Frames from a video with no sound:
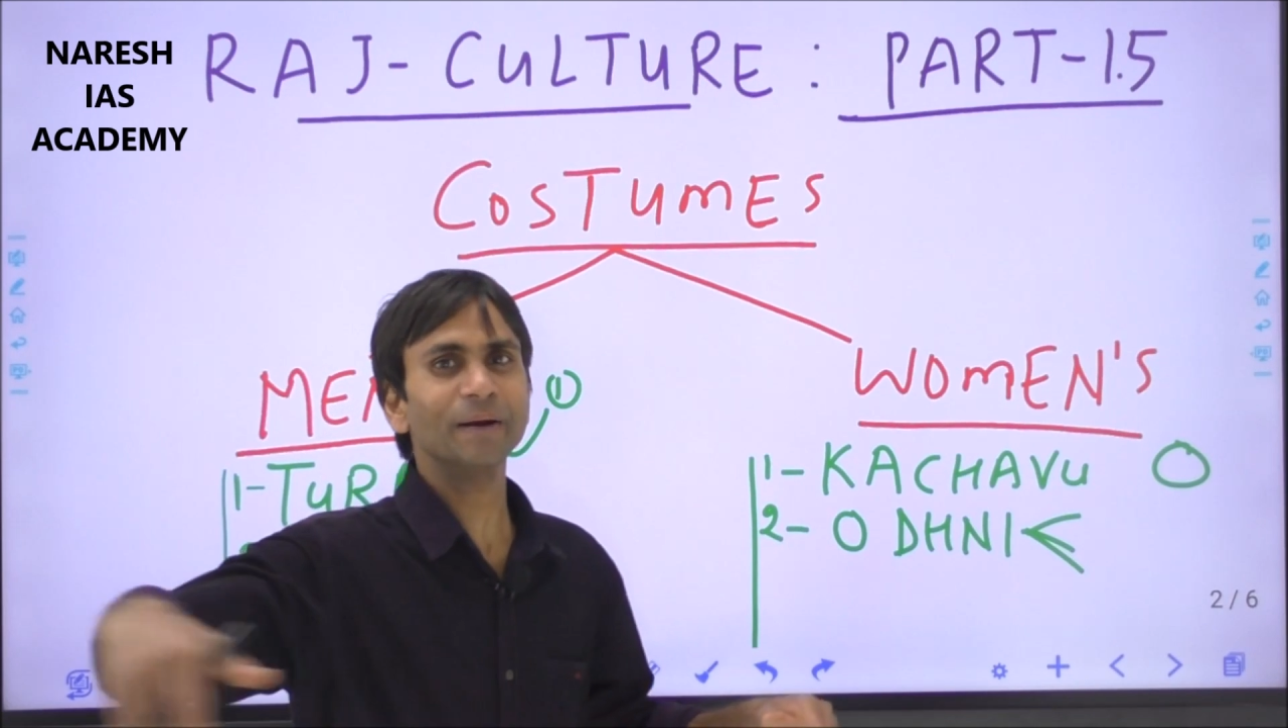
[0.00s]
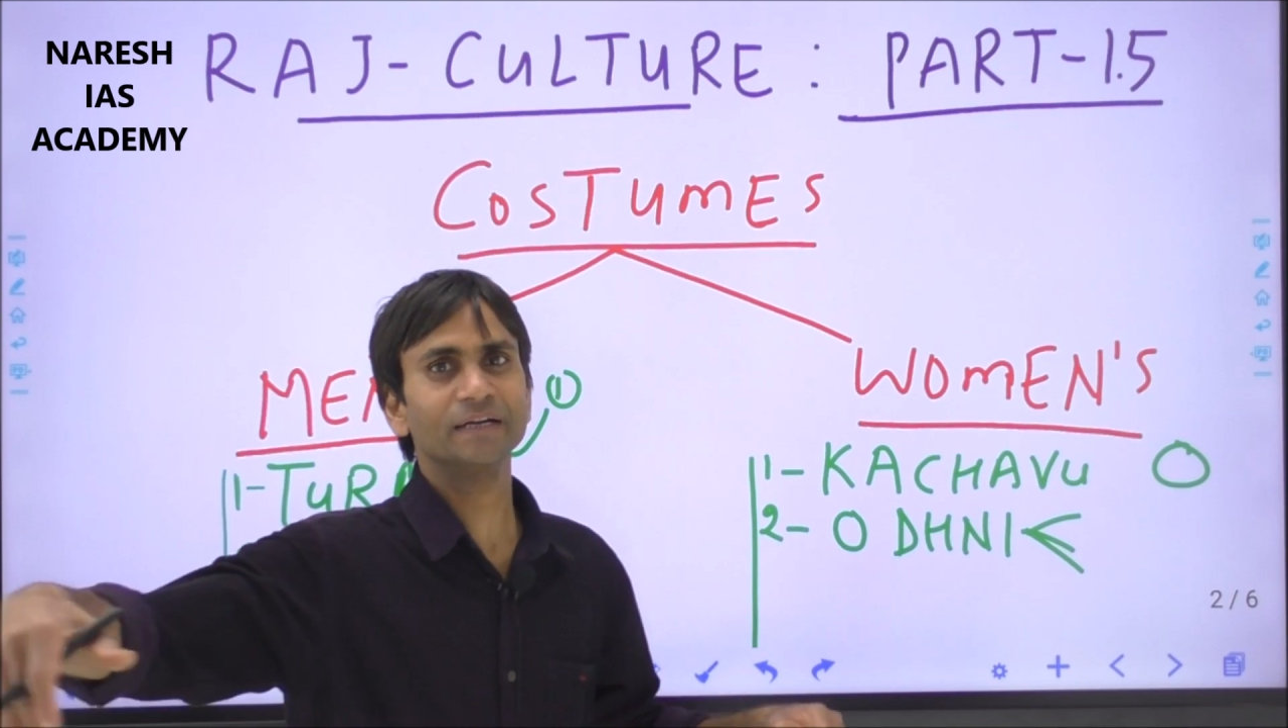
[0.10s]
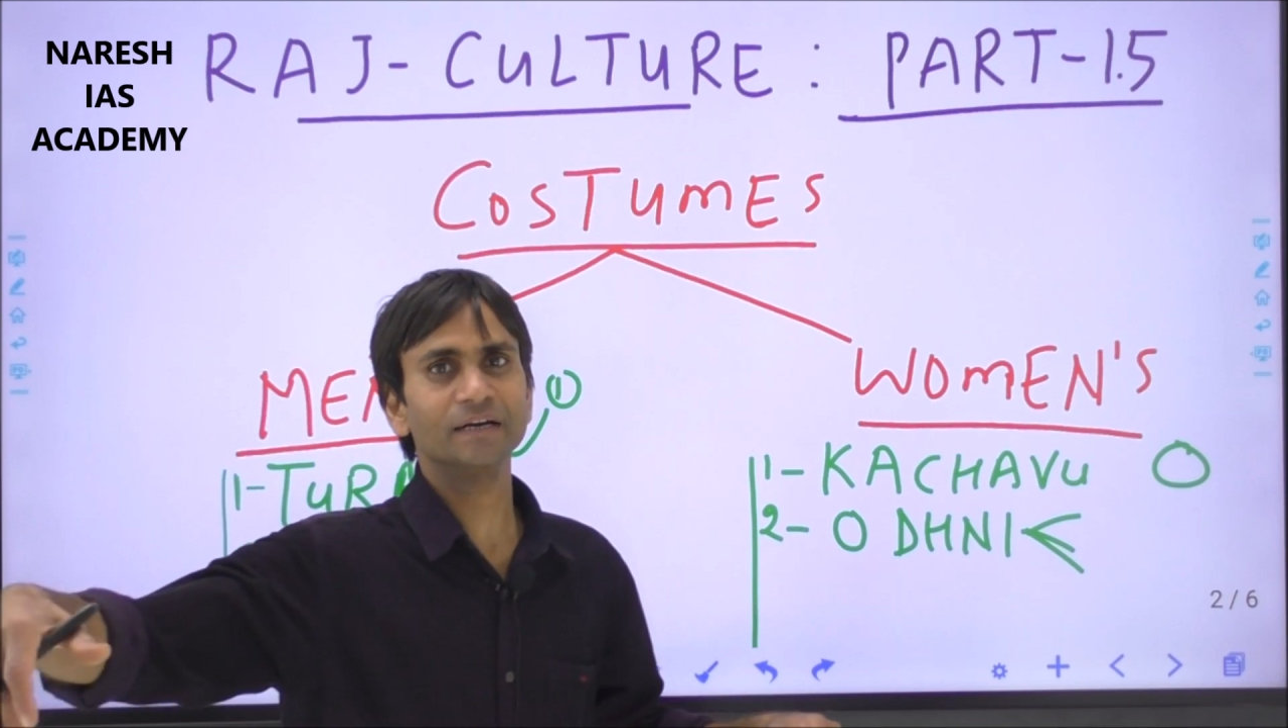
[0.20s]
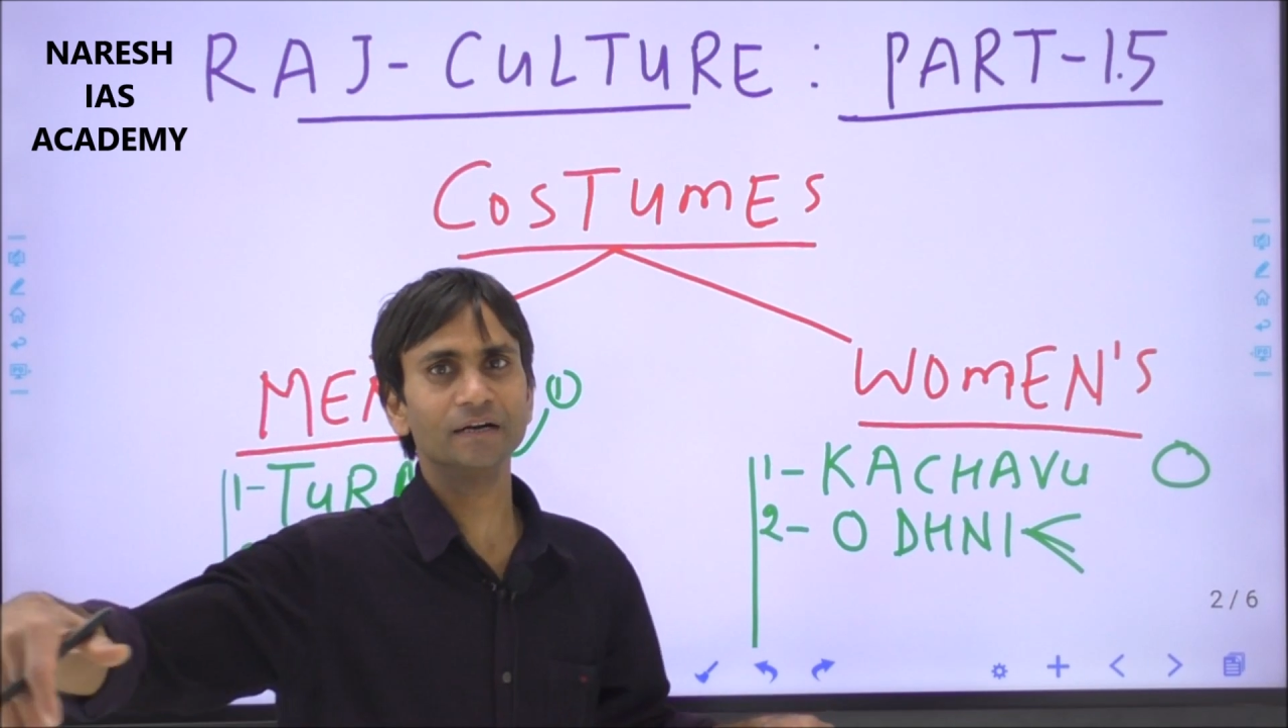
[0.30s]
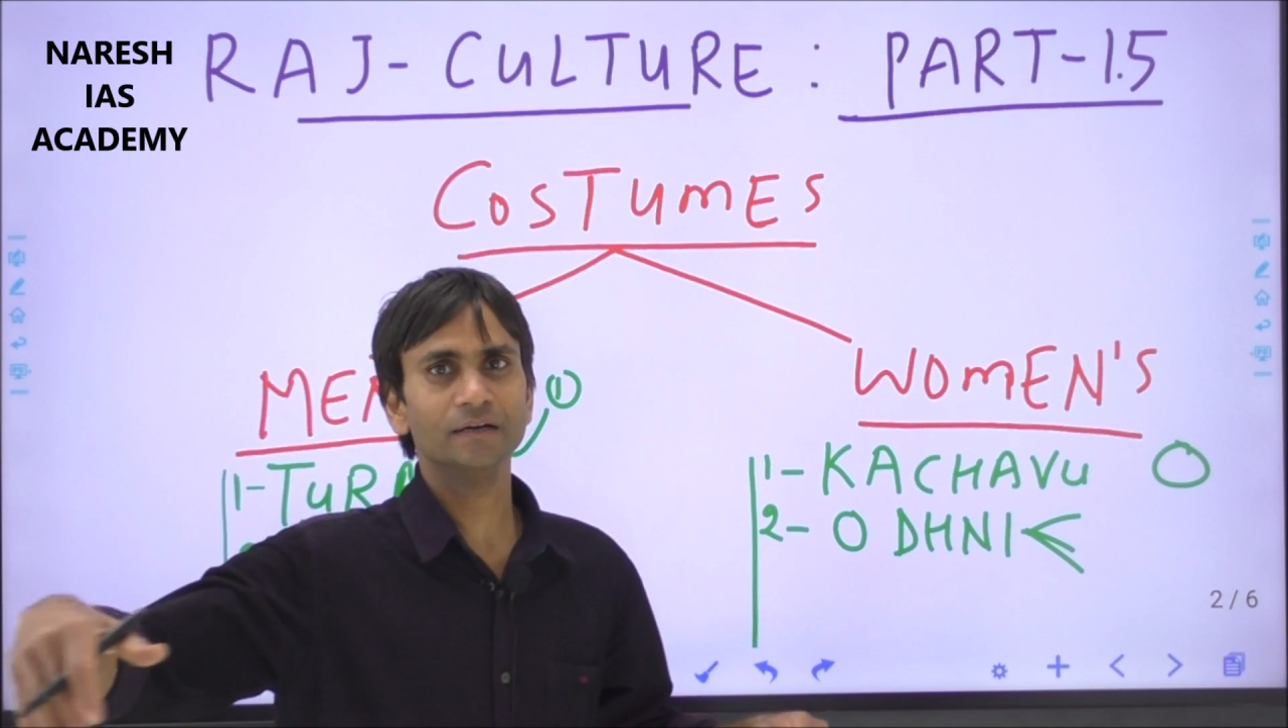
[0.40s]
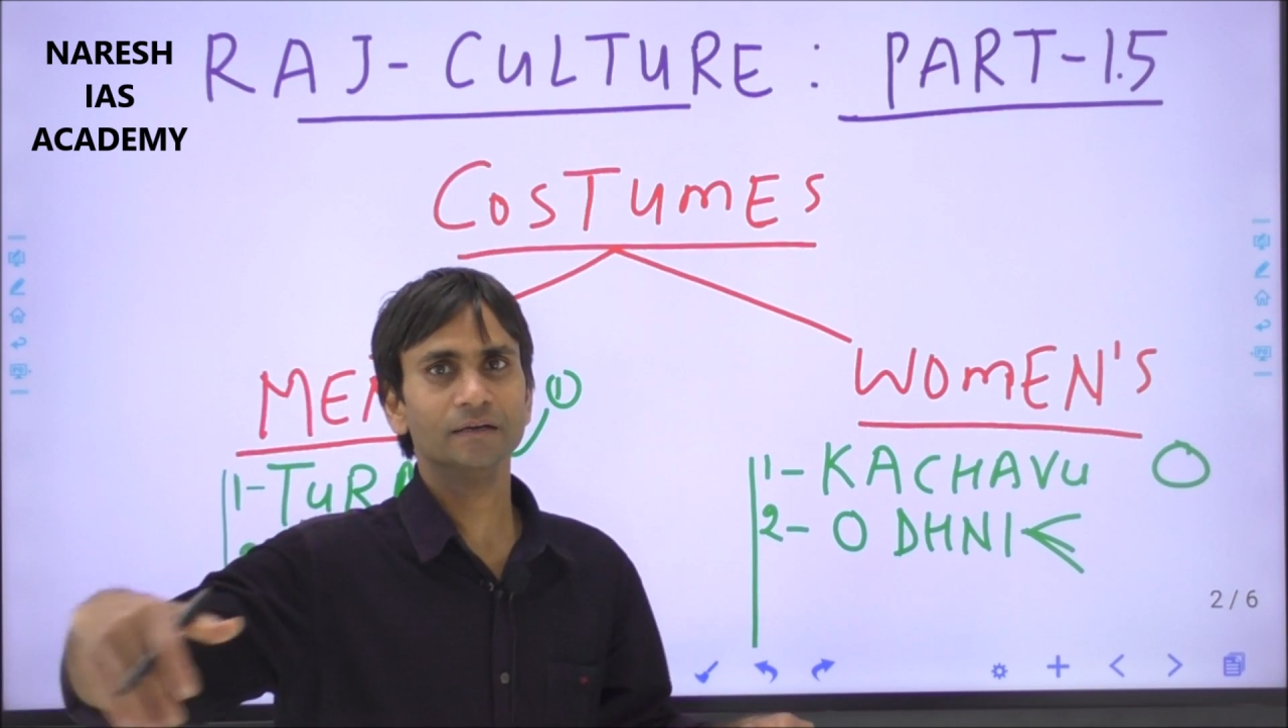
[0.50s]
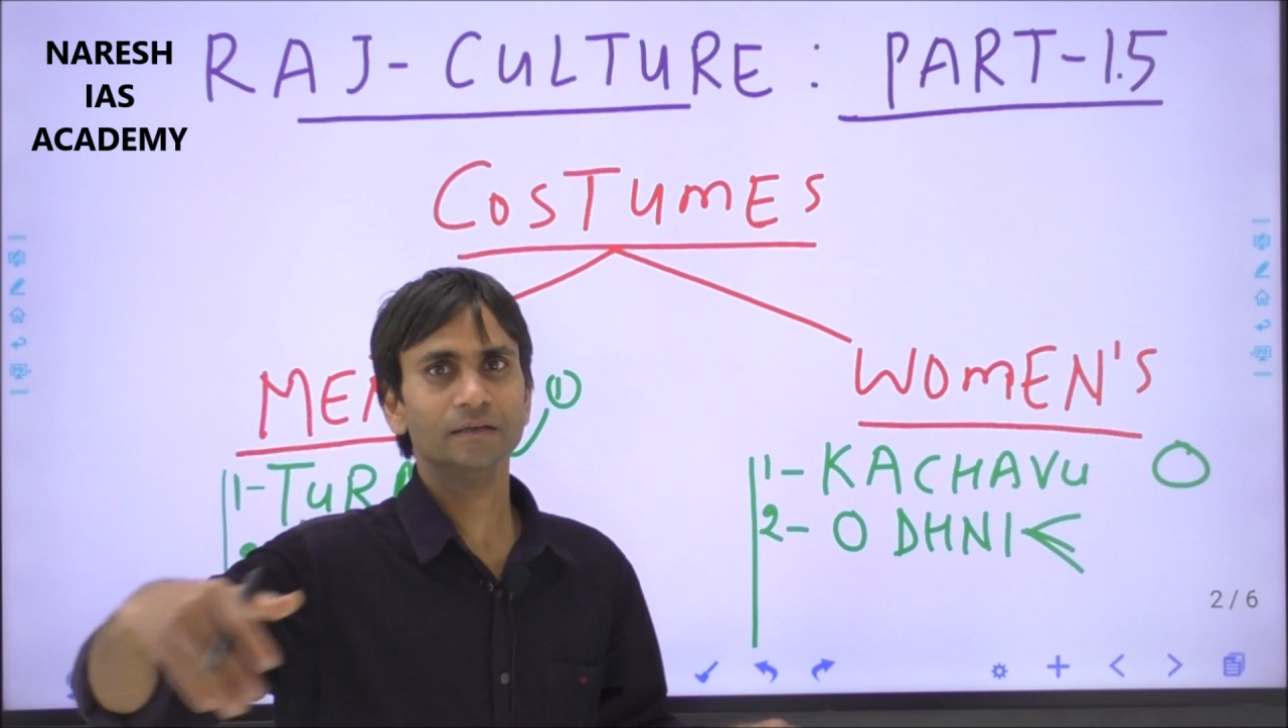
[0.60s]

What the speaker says: pattern.